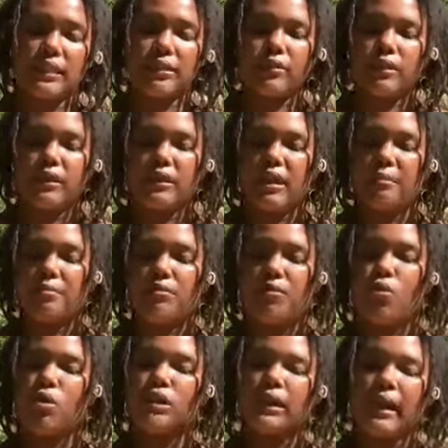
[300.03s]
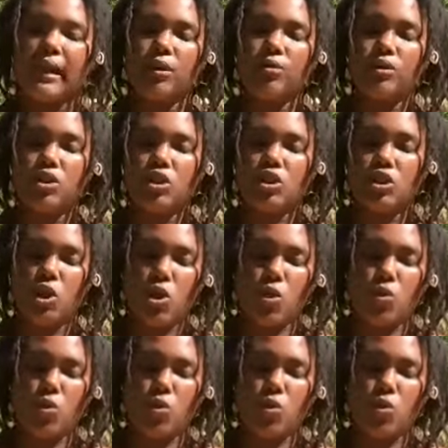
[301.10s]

clearly that before language is